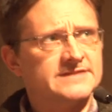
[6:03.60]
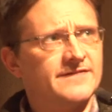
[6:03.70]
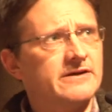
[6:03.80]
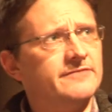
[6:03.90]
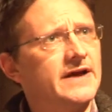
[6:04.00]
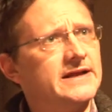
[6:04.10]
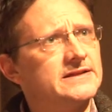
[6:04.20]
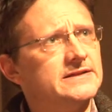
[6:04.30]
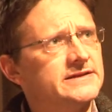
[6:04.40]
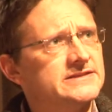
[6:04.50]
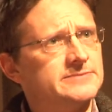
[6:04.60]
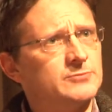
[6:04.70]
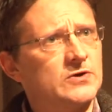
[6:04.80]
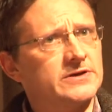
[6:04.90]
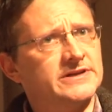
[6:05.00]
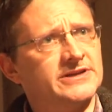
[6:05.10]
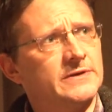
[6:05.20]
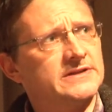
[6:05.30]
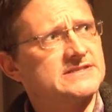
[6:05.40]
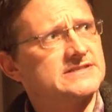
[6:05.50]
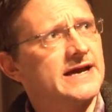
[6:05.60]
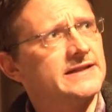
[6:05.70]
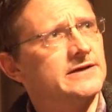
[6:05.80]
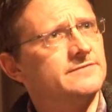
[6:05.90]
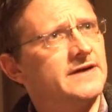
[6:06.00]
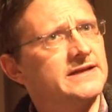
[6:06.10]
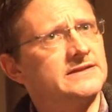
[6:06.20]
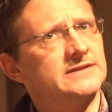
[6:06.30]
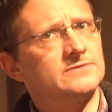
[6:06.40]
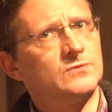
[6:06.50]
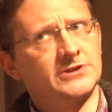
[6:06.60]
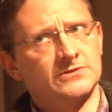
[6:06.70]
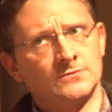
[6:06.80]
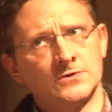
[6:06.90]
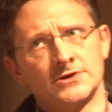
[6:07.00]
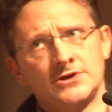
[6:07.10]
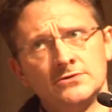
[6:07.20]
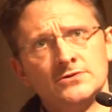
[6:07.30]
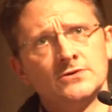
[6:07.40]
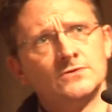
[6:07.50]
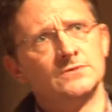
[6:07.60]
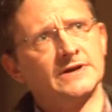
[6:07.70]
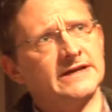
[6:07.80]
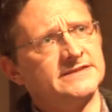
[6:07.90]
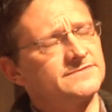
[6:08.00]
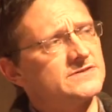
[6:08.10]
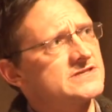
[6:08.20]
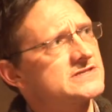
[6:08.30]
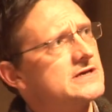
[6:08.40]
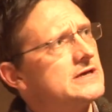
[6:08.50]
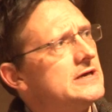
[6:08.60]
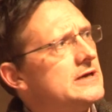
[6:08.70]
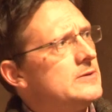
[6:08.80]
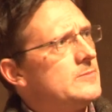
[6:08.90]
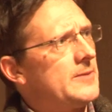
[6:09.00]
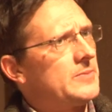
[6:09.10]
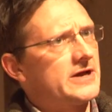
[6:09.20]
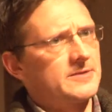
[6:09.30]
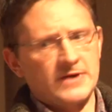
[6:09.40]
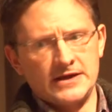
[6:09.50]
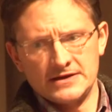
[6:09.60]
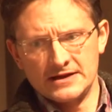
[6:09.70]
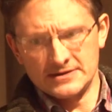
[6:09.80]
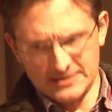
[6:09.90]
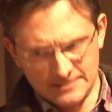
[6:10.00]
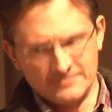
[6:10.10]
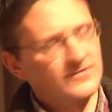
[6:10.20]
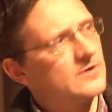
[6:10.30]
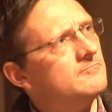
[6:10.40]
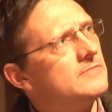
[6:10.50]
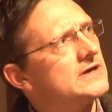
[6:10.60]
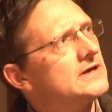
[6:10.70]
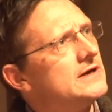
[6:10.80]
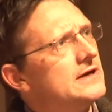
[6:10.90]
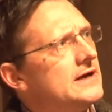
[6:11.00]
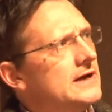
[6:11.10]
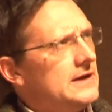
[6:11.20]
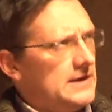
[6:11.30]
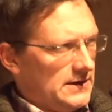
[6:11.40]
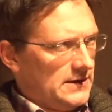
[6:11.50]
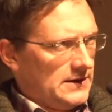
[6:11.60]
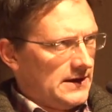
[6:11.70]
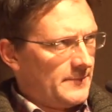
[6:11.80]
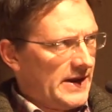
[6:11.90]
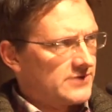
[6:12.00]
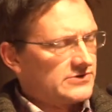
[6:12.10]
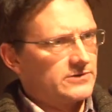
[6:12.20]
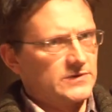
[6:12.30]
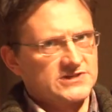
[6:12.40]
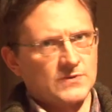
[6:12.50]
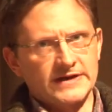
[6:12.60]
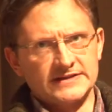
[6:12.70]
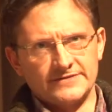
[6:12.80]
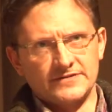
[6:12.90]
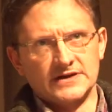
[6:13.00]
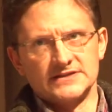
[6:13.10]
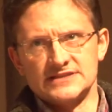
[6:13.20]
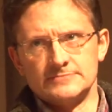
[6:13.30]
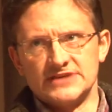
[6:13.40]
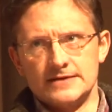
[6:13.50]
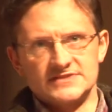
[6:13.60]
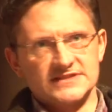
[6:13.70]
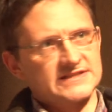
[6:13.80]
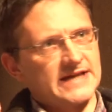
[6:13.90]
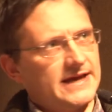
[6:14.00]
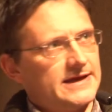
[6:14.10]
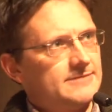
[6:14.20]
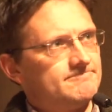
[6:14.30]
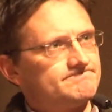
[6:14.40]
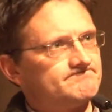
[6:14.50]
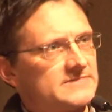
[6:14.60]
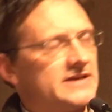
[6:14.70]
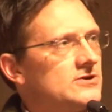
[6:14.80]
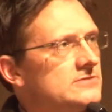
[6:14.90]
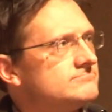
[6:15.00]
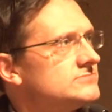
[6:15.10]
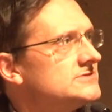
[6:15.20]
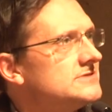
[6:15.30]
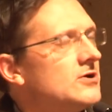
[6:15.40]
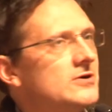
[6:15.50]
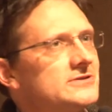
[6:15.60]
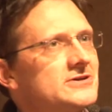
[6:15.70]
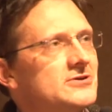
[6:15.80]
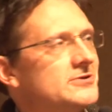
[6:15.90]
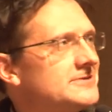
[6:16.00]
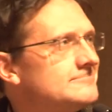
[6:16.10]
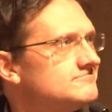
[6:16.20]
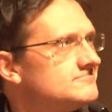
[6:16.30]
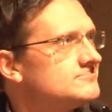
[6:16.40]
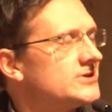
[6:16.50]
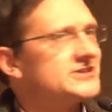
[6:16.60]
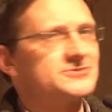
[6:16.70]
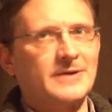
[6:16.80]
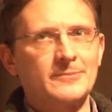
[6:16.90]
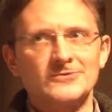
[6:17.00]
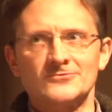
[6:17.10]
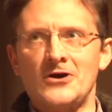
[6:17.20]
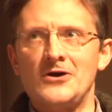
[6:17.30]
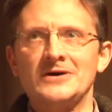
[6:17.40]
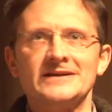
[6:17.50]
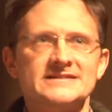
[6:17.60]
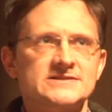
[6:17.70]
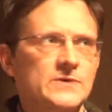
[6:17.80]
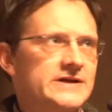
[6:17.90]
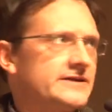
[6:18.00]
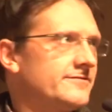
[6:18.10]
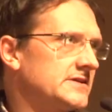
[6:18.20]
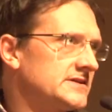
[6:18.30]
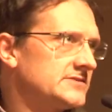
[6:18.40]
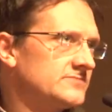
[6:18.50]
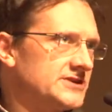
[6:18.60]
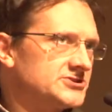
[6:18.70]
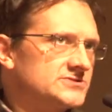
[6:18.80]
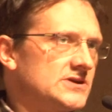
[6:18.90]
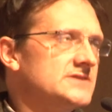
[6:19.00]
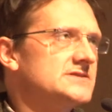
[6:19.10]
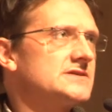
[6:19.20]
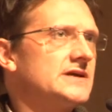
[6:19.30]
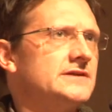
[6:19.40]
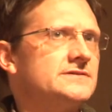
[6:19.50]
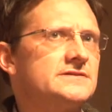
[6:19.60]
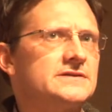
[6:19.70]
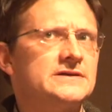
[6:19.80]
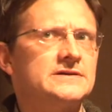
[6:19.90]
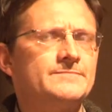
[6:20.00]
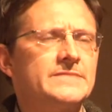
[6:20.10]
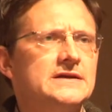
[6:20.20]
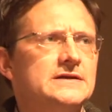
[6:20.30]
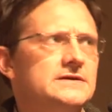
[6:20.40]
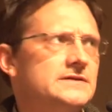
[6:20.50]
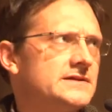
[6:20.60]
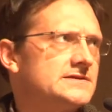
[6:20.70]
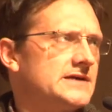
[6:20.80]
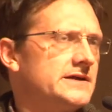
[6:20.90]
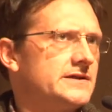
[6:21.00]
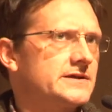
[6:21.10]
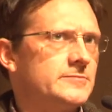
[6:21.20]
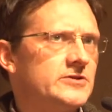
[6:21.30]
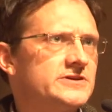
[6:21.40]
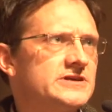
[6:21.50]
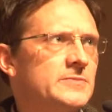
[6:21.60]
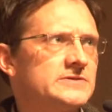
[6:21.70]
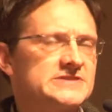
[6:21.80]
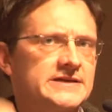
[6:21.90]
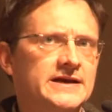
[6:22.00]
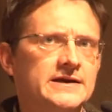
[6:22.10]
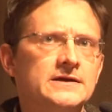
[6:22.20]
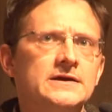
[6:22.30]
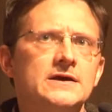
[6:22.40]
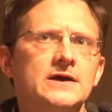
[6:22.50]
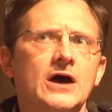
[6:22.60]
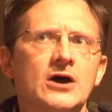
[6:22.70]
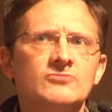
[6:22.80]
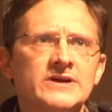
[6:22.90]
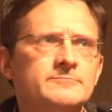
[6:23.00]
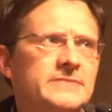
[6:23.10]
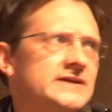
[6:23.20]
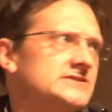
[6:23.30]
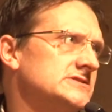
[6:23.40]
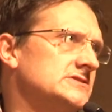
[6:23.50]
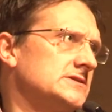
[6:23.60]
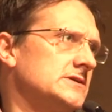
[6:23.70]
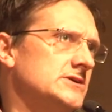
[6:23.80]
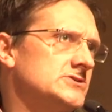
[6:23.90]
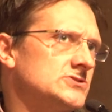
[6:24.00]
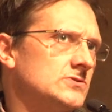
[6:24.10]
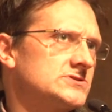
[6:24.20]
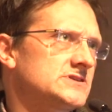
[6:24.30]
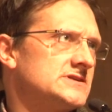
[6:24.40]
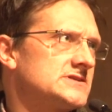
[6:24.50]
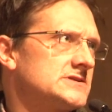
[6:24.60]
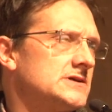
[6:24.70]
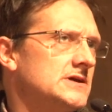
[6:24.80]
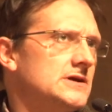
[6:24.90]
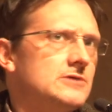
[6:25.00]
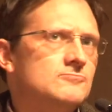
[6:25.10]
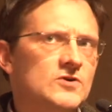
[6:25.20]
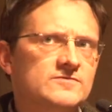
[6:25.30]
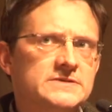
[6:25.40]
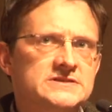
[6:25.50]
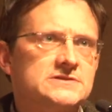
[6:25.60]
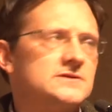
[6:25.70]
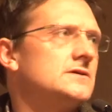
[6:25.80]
it's very vital, and it's important that you understand how vital what the work you do is for us. People like me come from a background where it's quite difficult sometimes to say, you know, not all British people are wrong, and it's quite difficult to reach across into the other side of the community. But seeing a real militant socialist movement